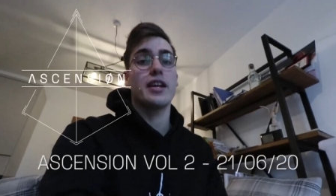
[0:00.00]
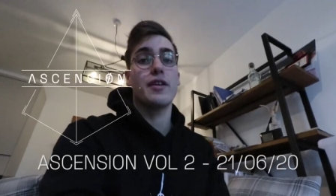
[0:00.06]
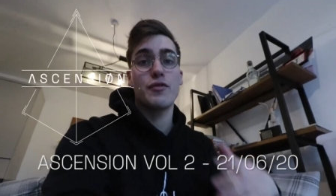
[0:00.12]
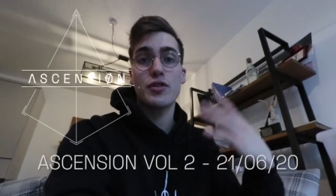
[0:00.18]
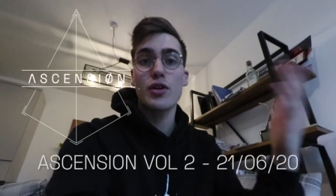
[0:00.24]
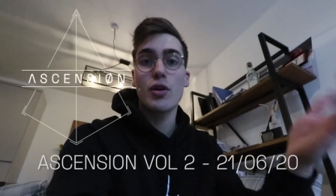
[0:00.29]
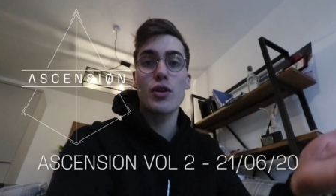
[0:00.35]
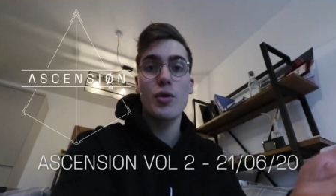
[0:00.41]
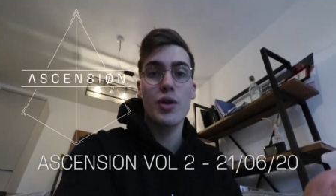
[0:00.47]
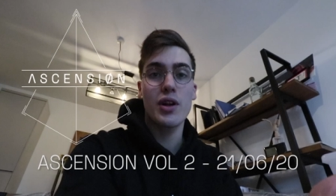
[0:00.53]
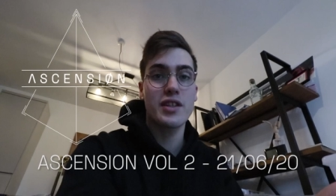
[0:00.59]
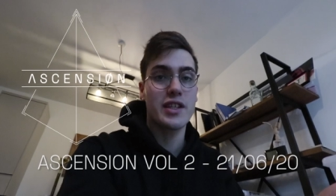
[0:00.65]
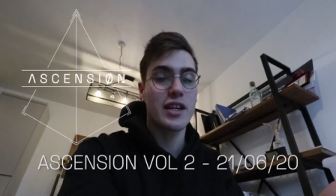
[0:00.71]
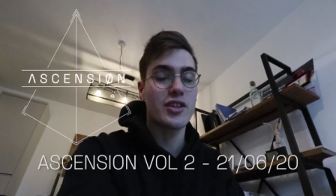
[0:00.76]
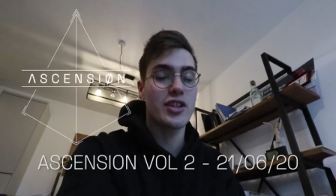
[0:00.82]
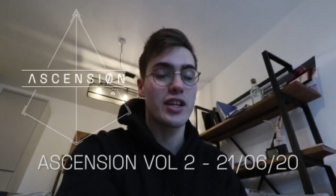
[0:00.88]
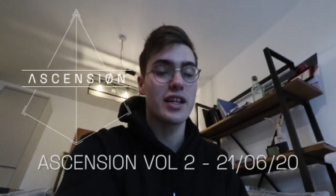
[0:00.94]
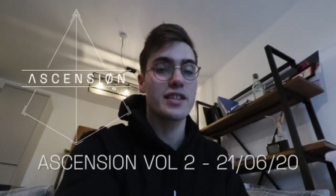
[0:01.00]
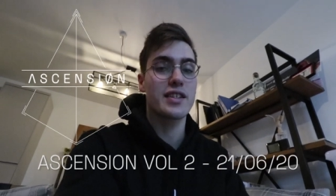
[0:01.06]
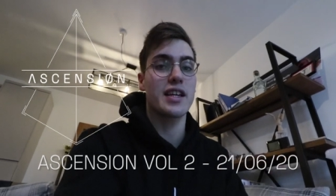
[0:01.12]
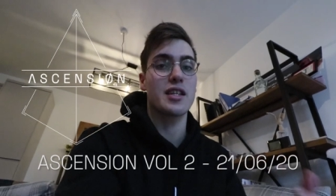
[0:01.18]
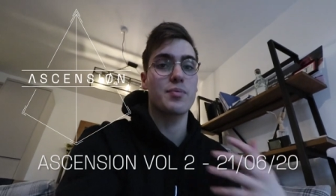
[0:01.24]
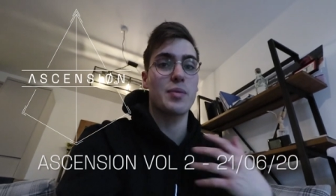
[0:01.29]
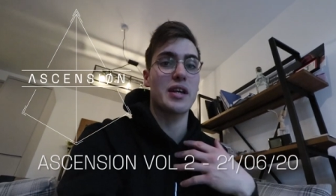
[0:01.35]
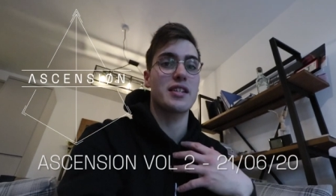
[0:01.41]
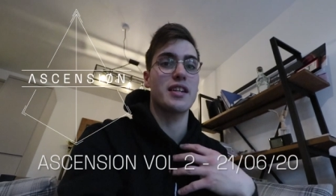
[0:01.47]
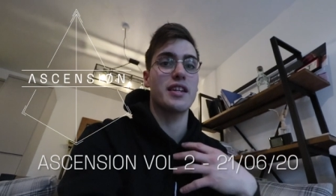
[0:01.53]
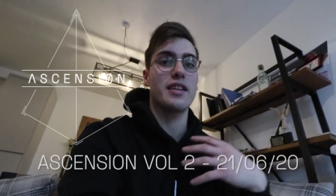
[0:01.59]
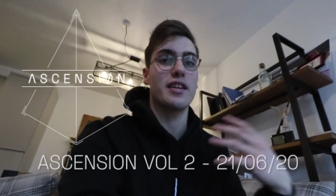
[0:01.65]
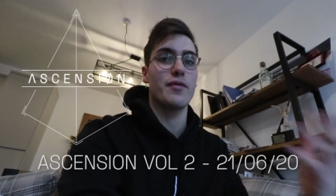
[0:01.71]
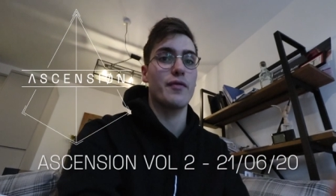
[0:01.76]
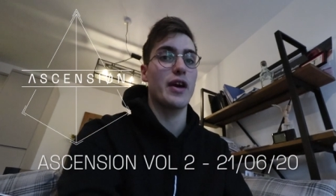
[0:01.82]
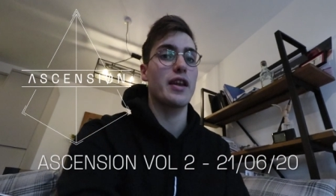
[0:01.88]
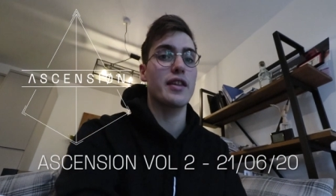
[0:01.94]
If you don't know what Ascension is, it's basically
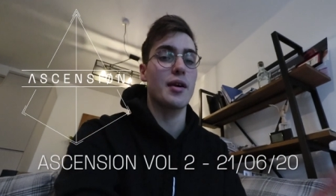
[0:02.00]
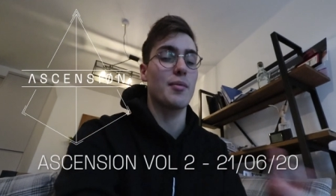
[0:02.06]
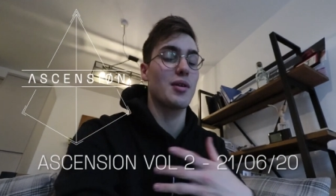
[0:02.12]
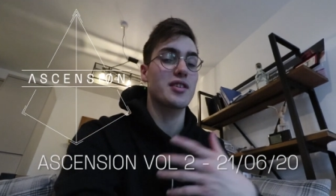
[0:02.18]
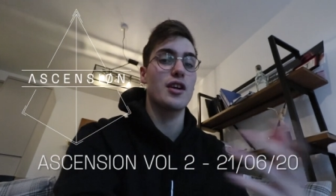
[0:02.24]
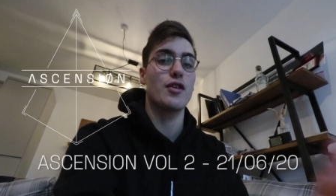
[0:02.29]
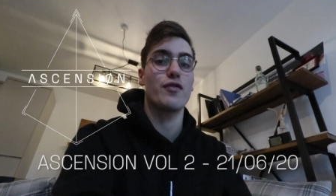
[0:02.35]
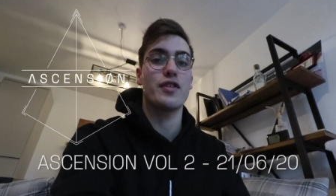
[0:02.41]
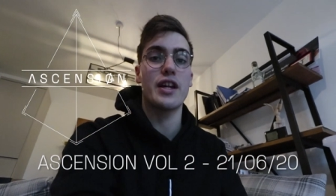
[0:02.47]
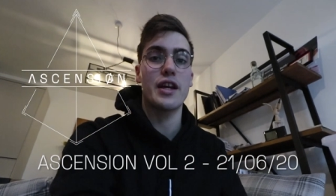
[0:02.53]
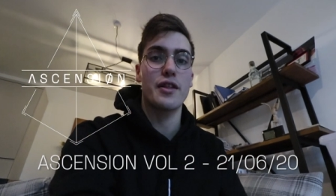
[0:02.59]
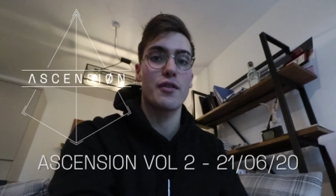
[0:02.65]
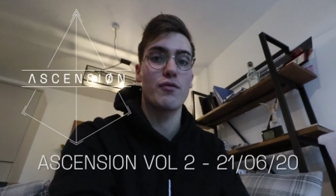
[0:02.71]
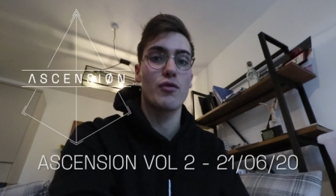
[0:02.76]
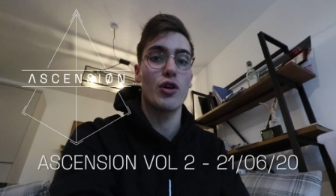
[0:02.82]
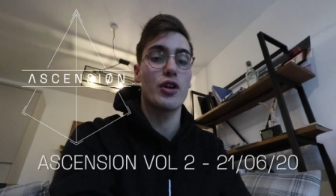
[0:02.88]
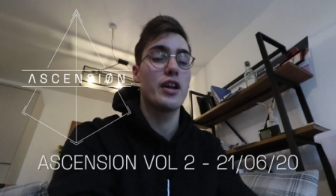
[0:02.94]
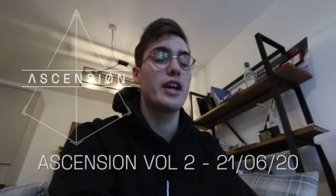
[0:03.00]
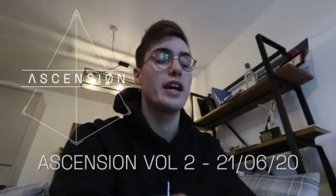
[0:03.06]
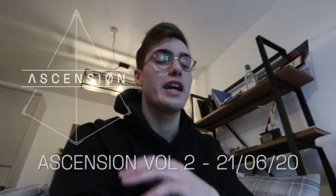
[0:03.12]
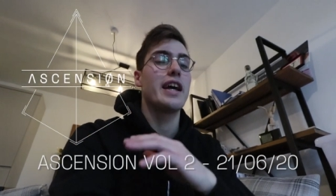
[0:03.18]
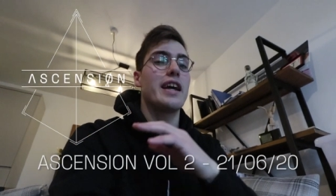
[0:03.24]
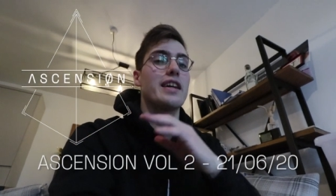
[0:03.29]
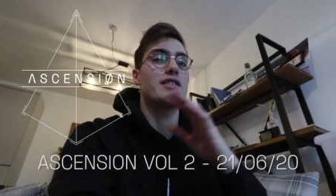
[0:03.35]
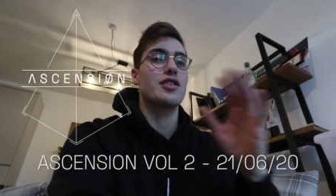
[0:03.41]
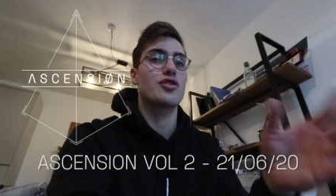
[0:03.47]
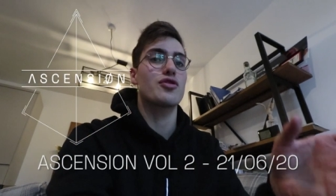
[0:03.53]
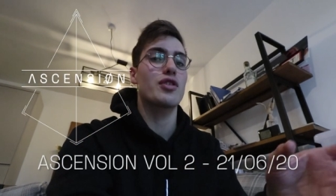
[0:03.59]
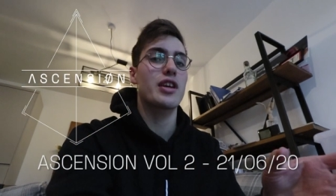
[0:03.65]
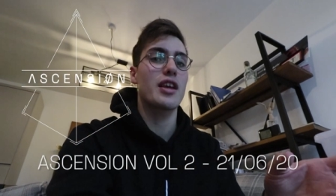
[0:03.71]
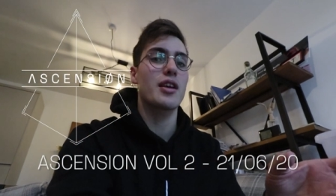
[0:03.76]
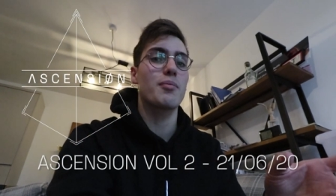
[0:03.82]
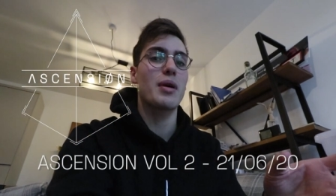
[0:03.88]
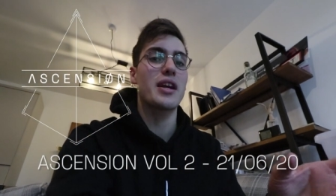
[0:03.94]
the event that myself and Nathan run. It's a
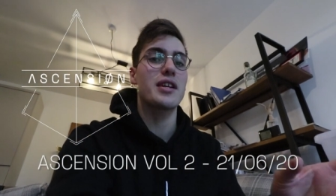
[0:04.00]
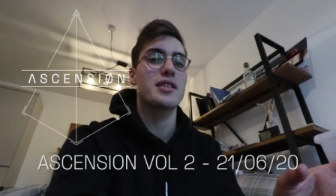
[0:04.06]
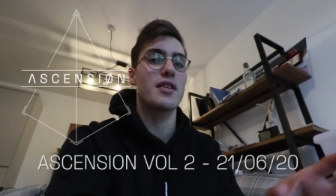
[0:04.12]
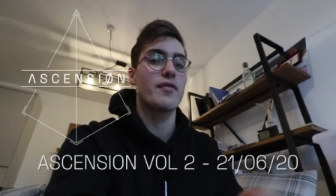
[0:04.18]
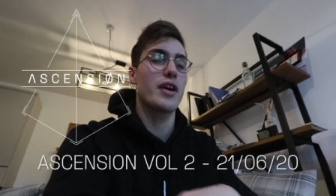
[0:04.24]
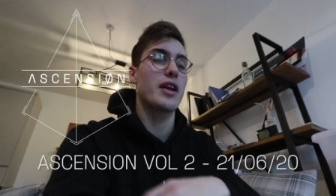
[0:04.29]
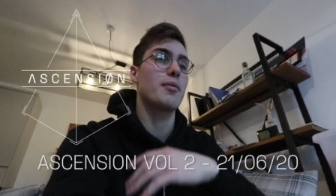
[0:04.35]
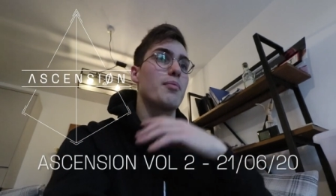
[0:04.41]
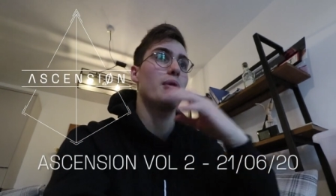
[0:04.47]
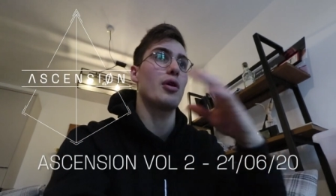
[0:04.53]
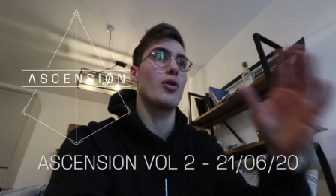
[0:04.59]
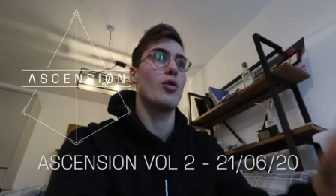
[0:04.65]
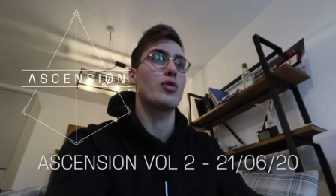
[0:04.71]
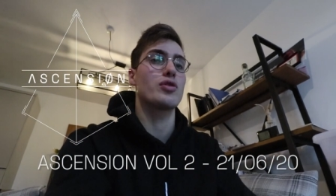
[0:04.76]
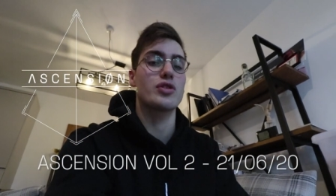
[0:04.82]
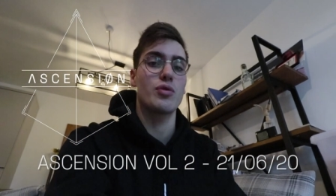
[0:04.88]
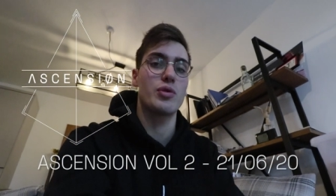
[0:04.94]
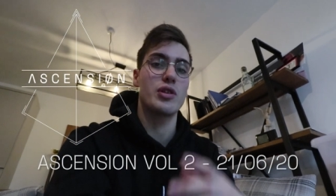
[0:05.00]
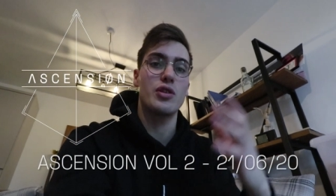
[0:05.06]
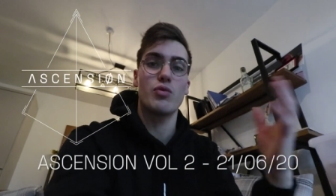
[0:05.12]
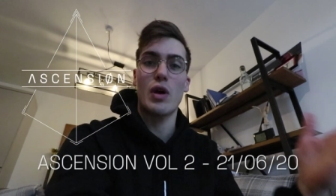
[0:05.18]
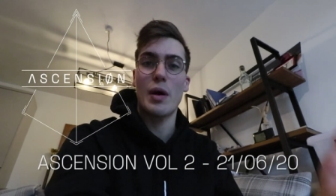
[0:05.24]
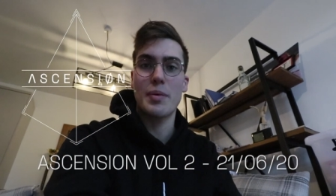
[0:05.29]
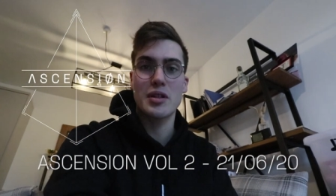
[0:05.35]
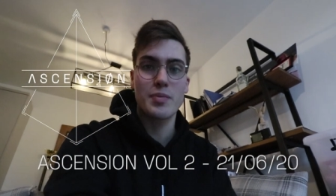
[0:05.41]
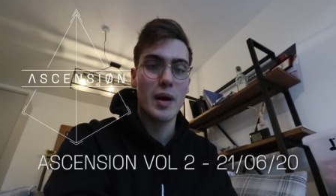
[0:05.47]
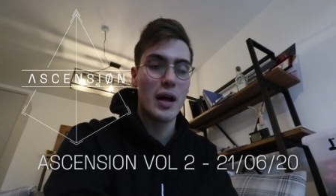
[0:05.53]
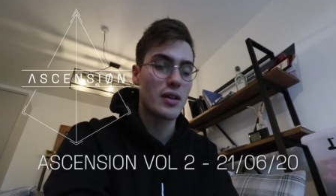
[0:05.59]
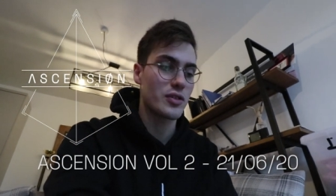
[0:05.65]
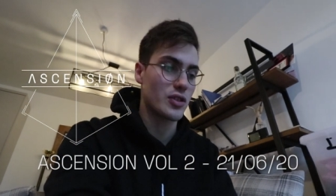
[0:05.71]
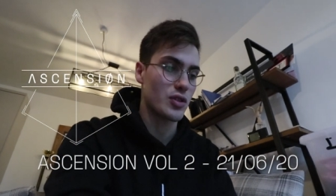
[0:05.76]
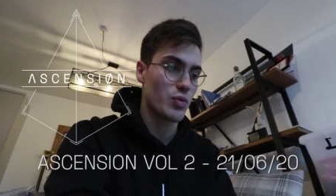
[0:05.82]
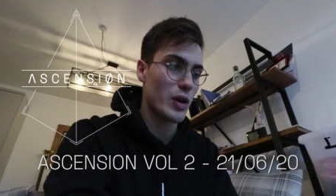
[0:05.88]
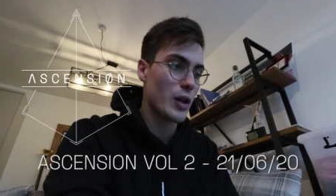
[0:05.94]
tricking based event, but also we do weapons
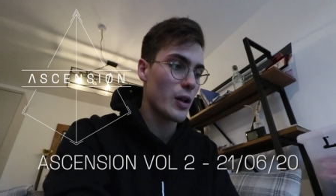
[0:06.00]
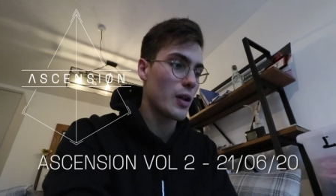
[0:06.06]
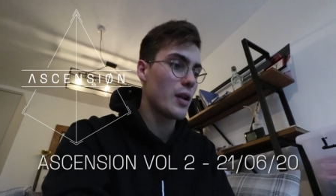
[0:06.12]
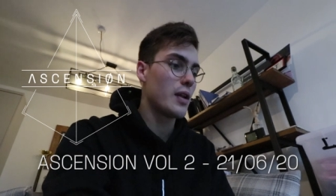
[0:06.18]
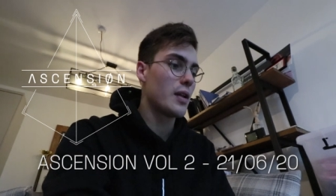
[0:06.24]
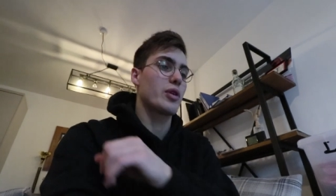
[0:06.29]
battles as well.